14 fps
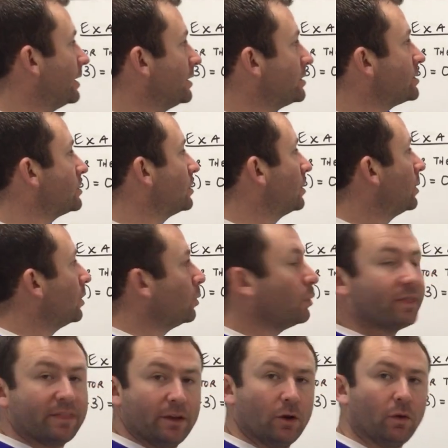this
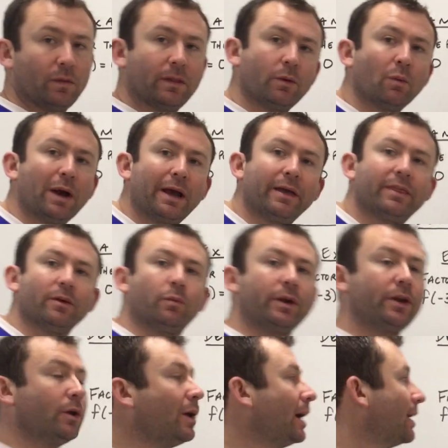with the only way that we
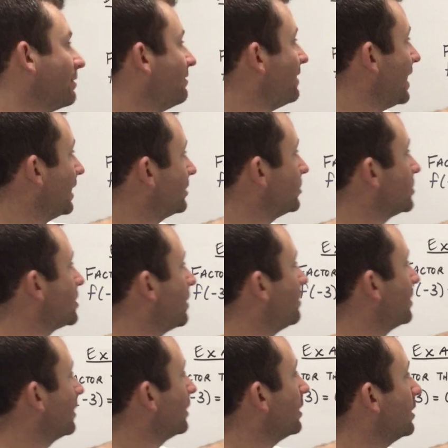know how to factor
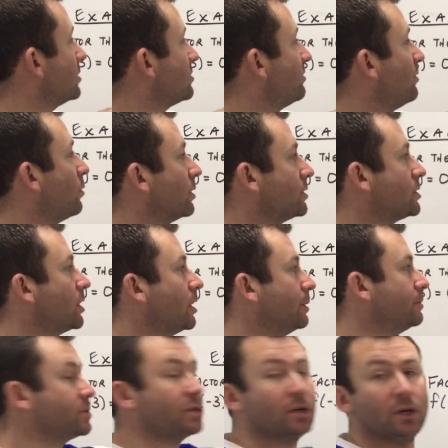something that has 4
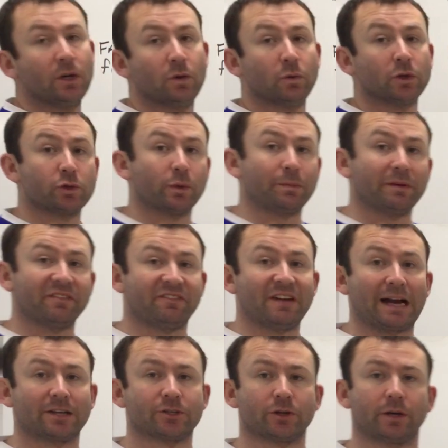terms, which would be
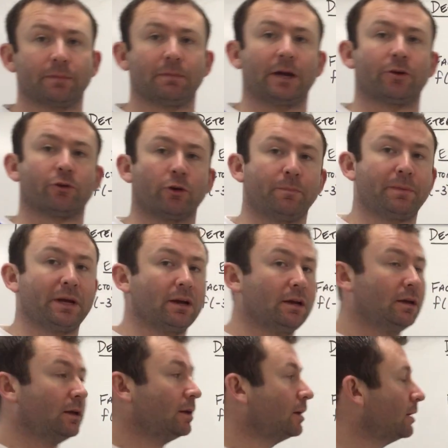factoring by
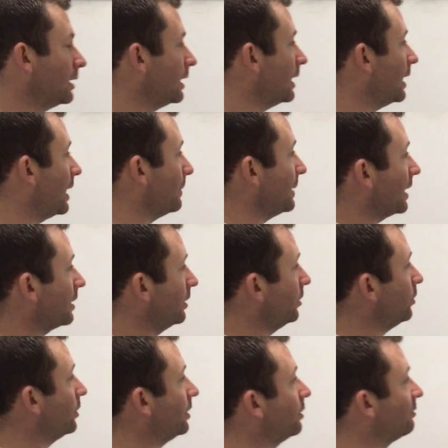grouping. I'm not going to
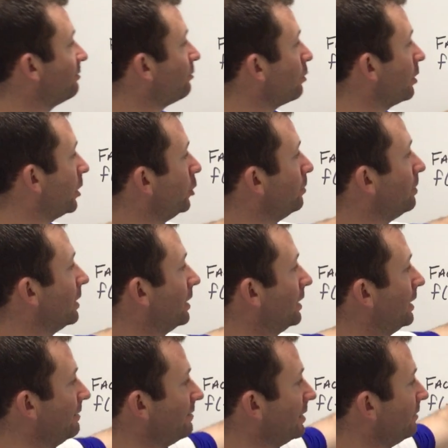do it here for you, but
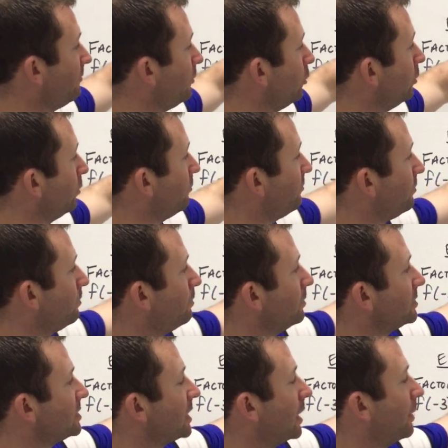even if you
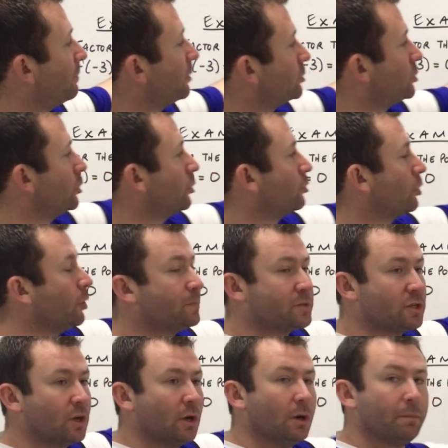set up your 2
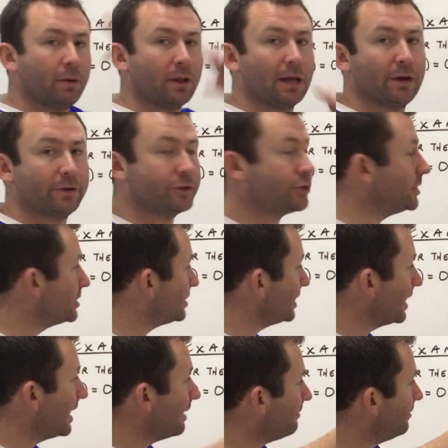groups, pull out a
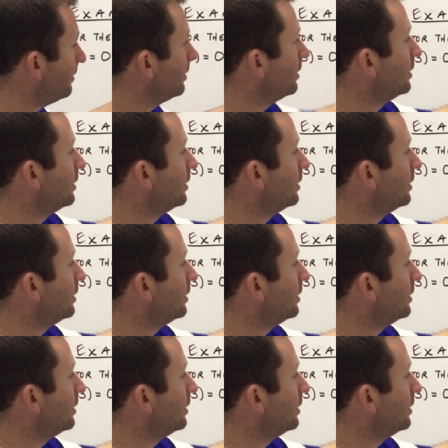GCF,